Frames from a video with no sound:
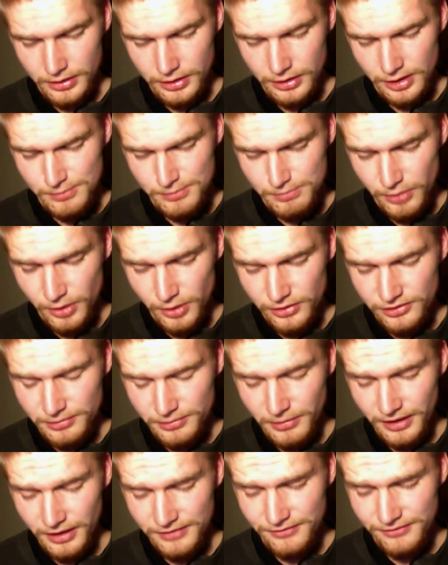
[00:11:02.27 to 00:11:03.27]
It burns
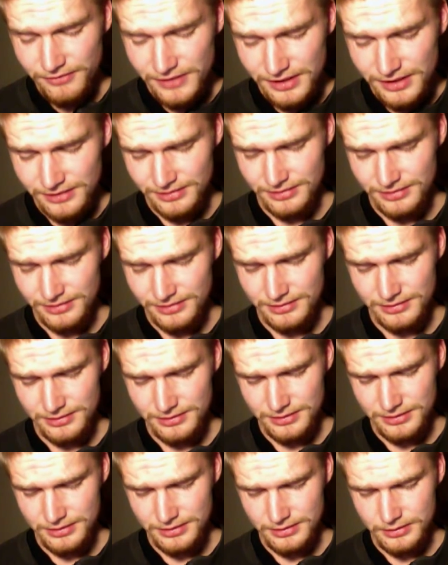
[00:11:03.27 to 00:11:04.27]
my feet."
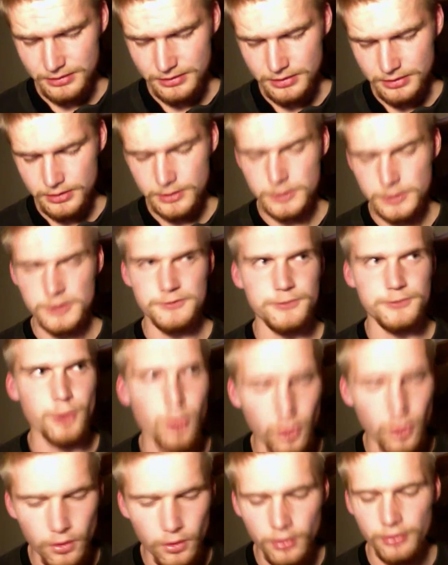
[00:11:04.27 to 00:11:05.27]
"Of
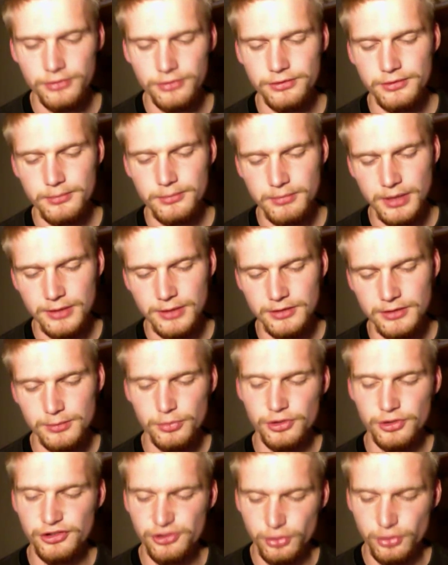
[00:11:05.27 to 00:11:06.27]
course," panted
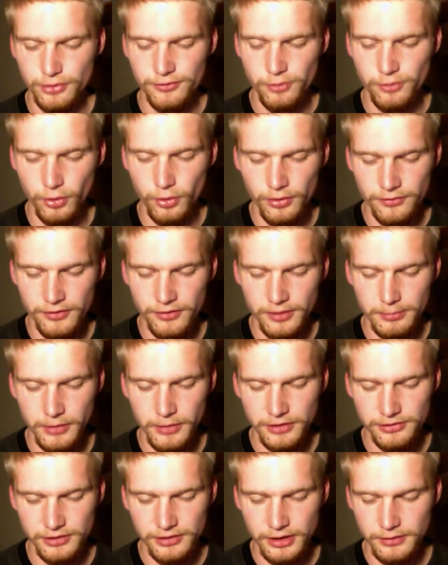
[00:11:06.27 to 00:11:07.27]
Bree. "Should have thought of that
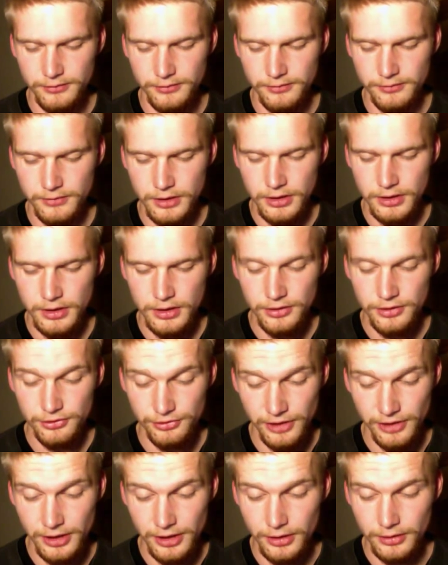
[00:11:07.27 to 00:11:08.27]
myself.
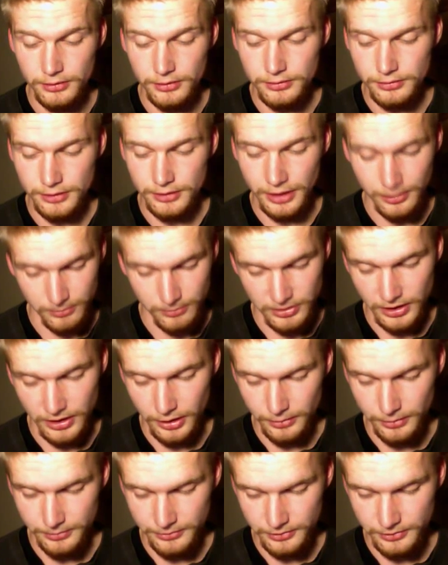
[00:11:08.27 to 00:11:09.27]
Stay on. Can't be
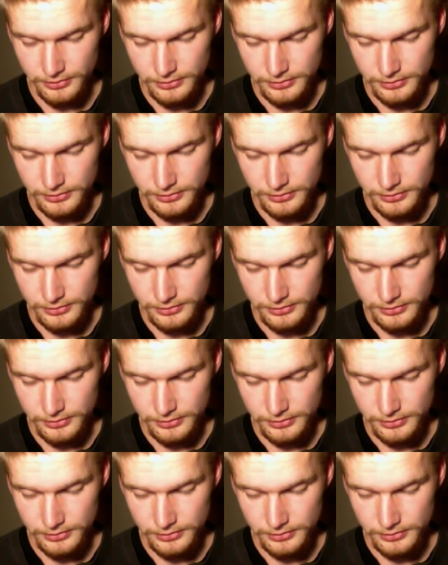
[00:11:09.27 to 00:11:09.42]
helped."